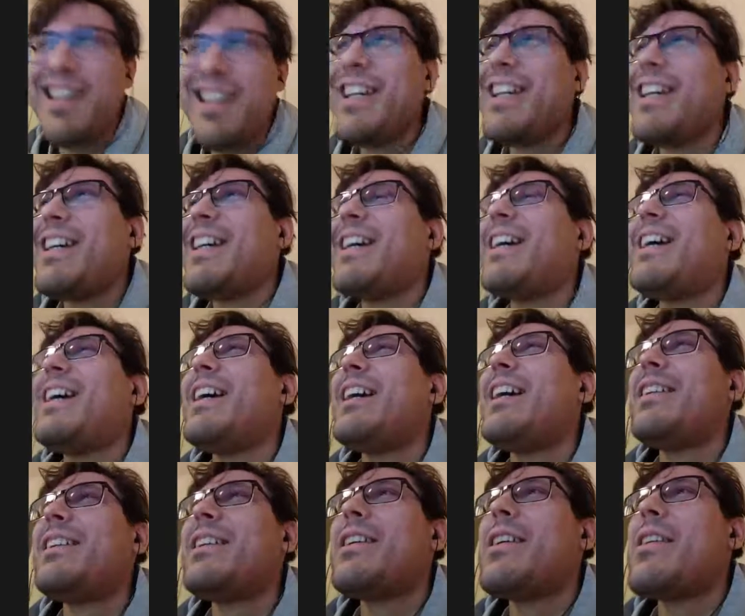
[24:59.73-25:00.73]
and
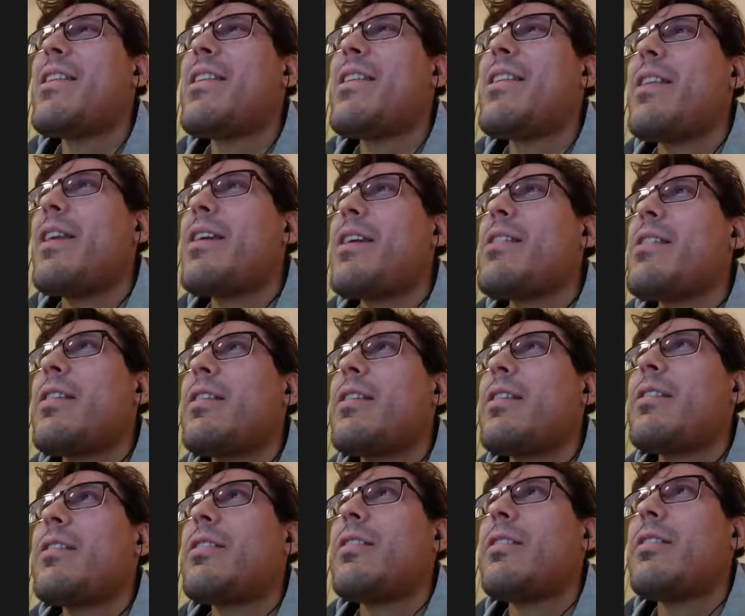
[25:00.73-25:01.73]
then I think,
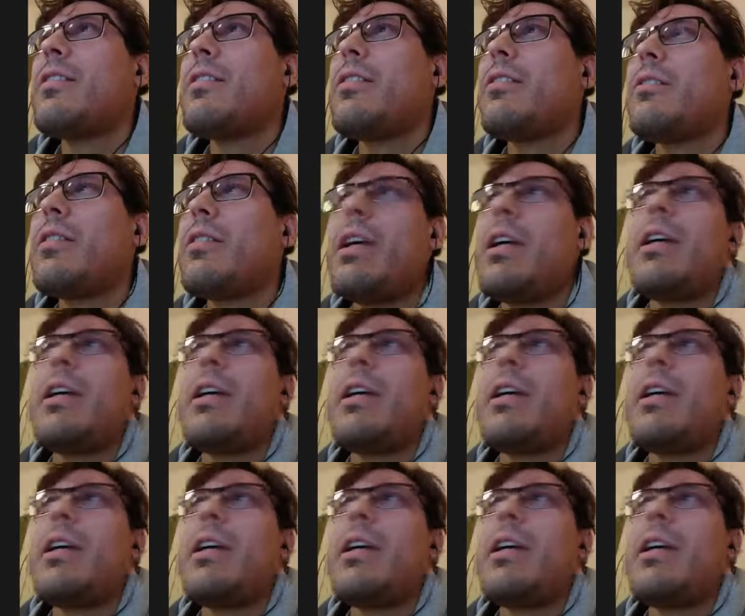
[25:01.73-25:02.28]
and then